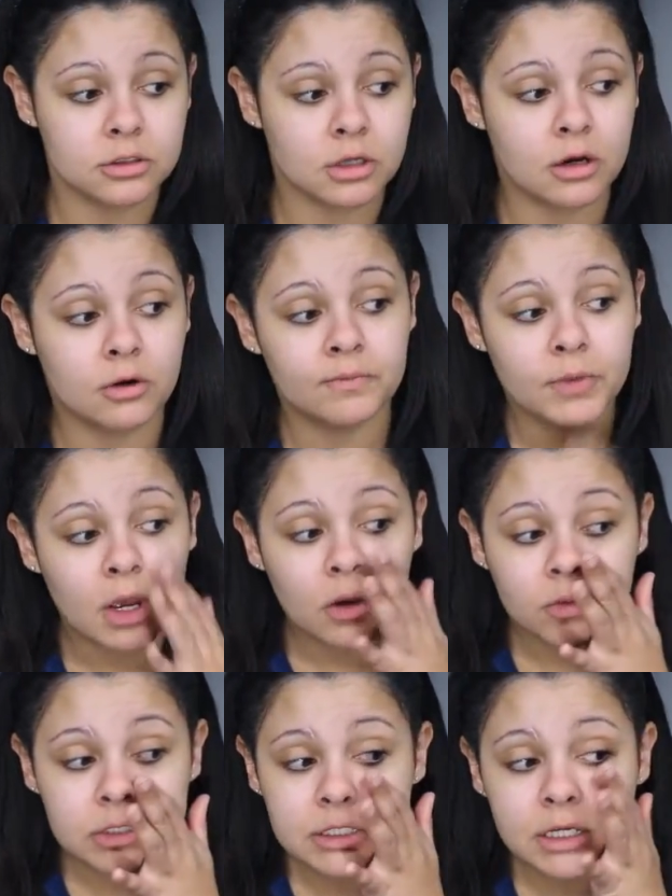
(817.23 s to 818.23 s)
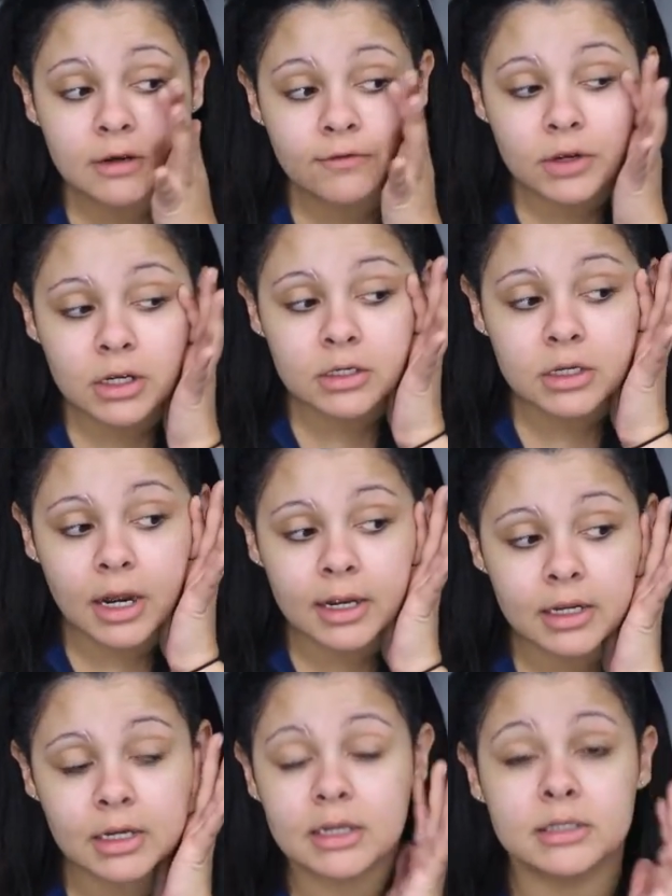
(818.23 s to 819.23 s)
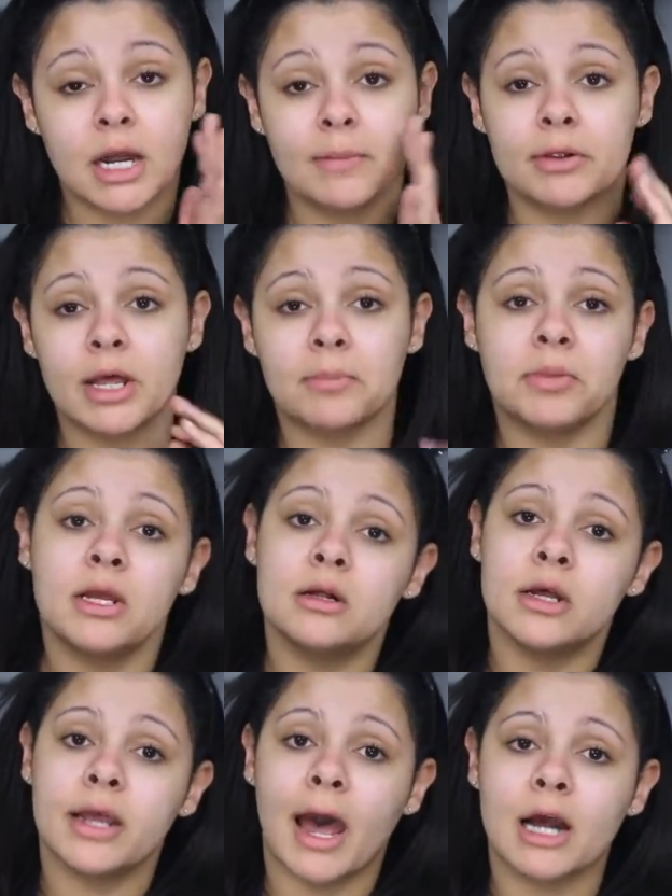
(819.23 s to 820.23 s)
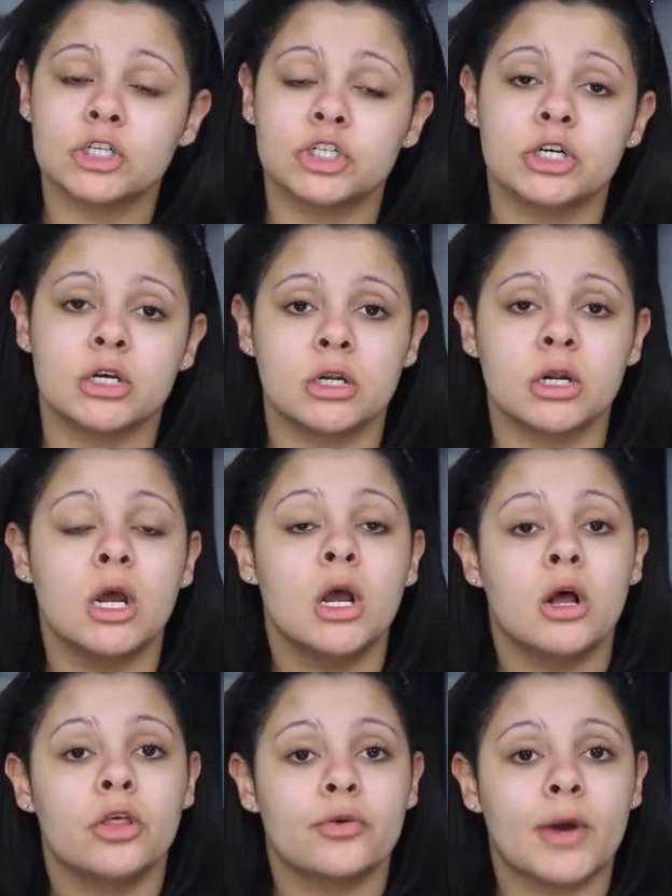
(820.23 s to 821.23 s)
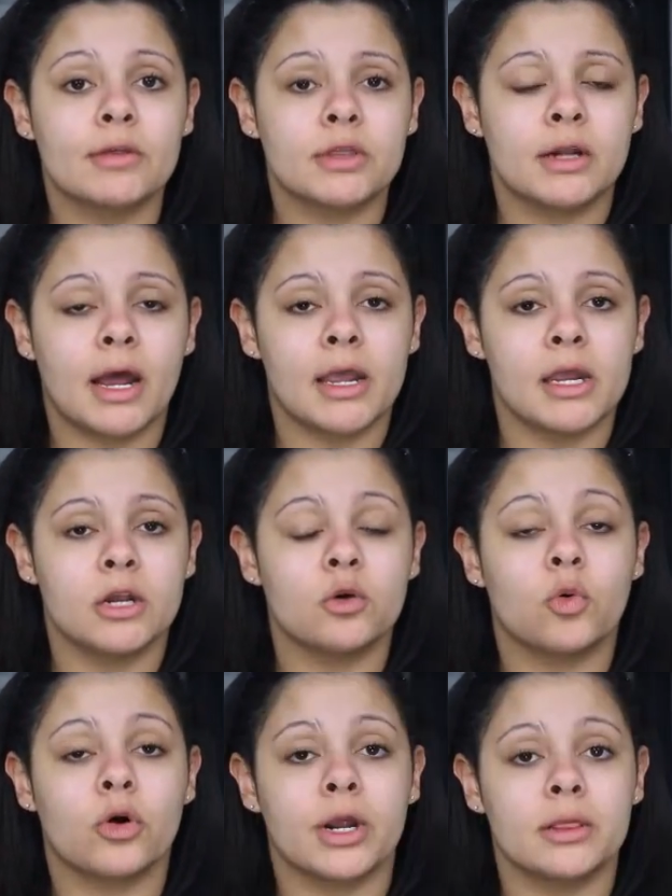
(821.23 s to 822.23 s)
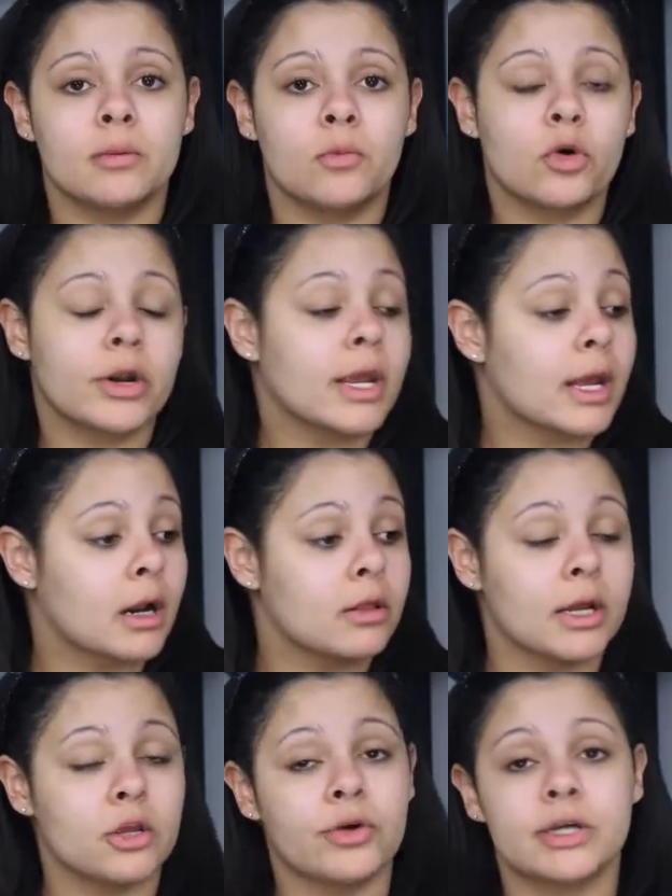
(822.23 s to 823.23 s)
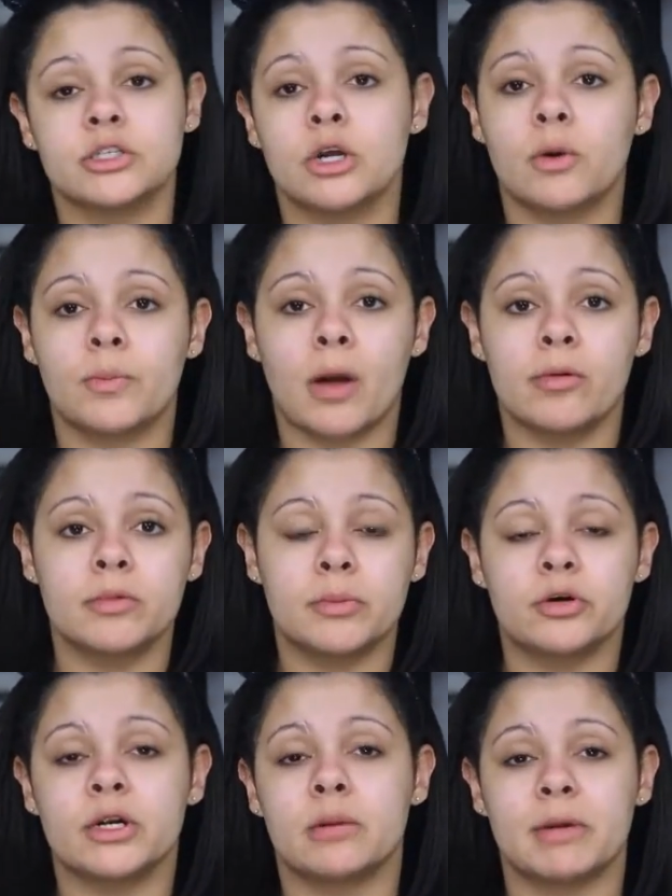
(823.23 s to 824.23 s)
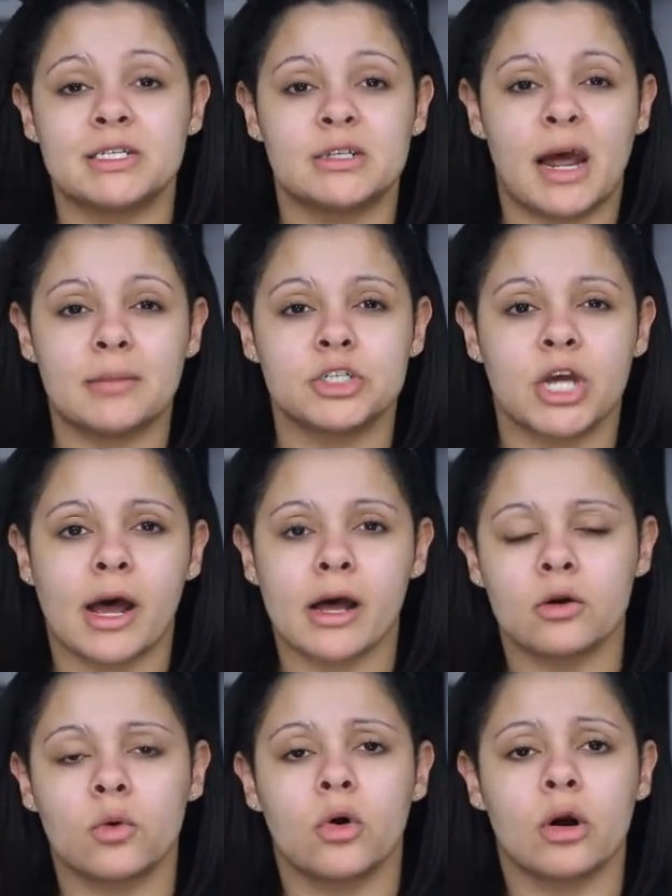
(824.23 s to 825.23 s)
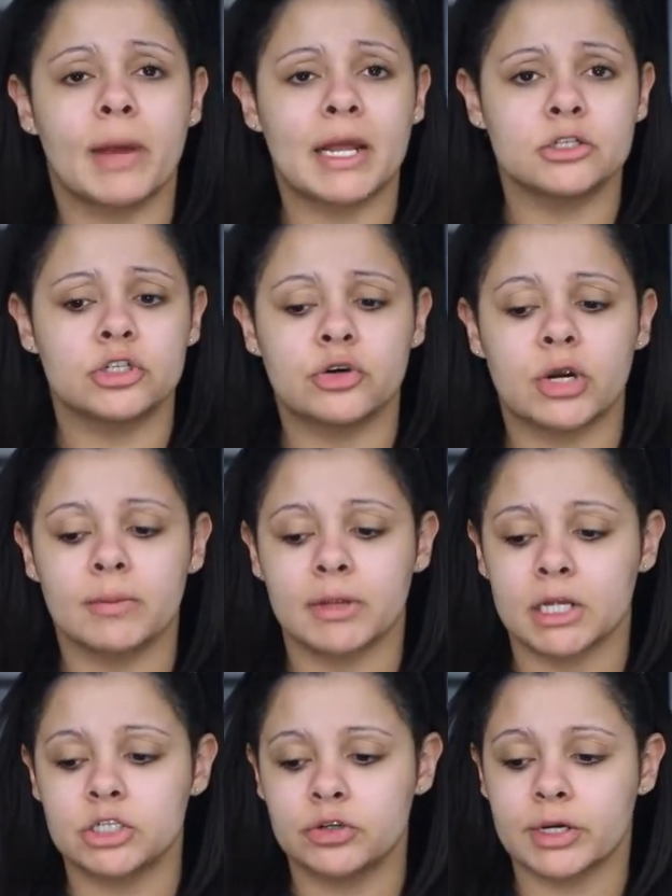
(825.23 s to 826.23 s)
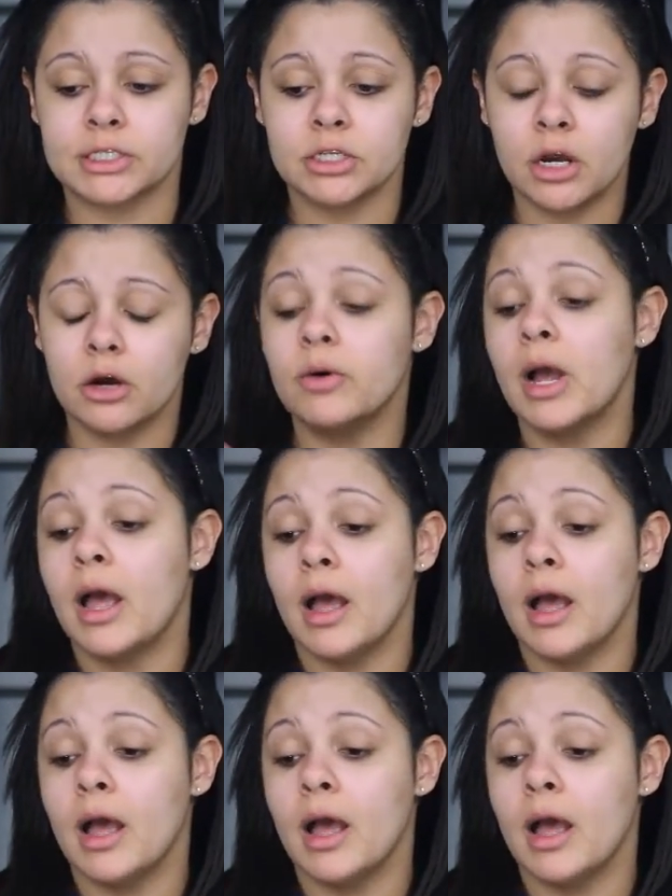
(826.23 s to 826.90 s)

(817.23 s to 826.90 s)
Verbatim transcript: So we'll see if it I get any type of like peeling action throughout the night or in the morning, and I'll let you guys know. I'll probably put it on my Snapchat or my Instagram and let you guys know.